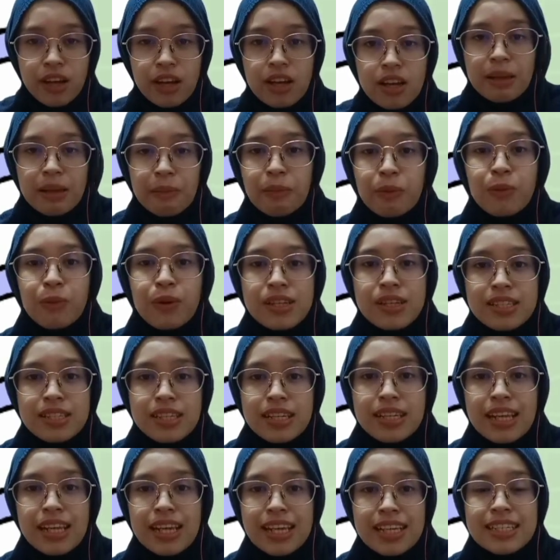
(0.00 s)
The sample was
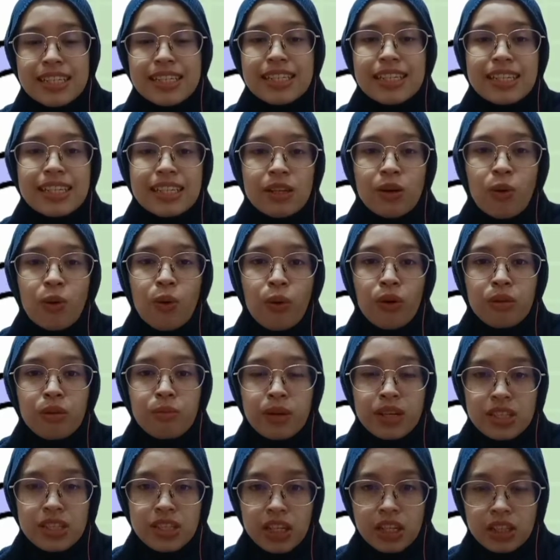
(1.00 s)
then aged in the
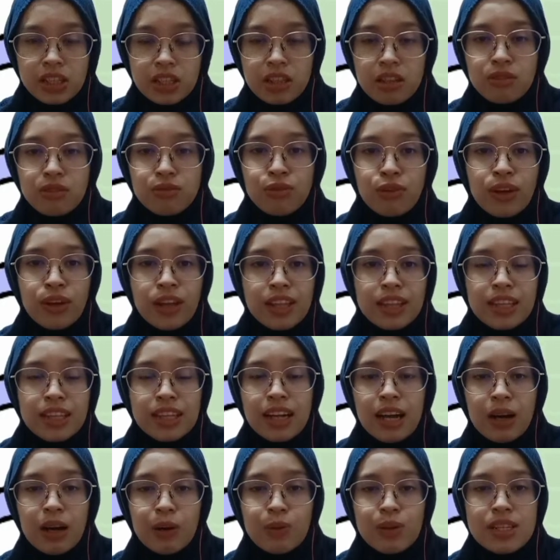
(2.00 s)
oil by shaker for
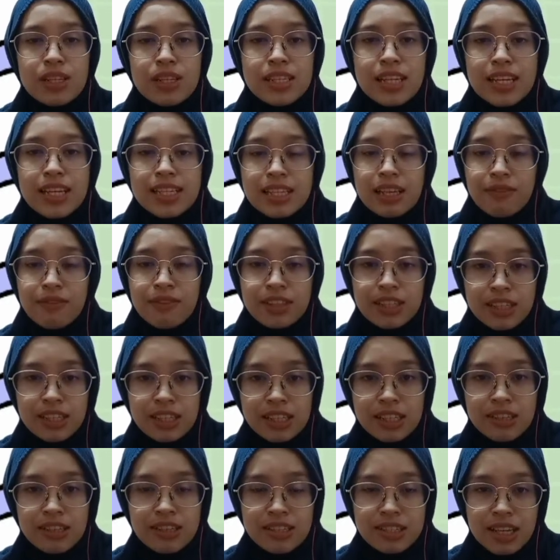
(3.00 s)
18 hours at
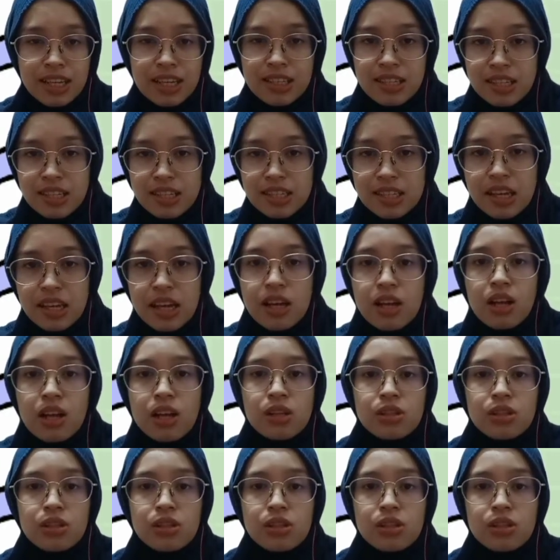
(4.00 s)
70 degrees Celsius.